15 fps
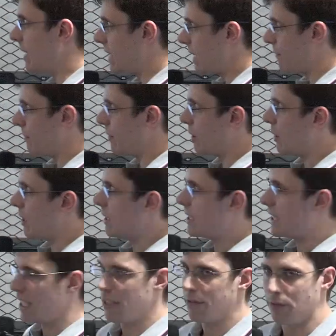different
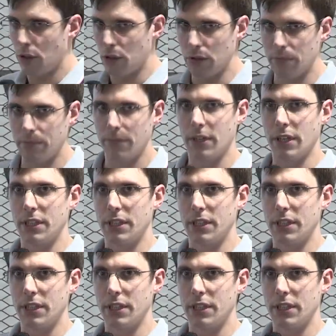default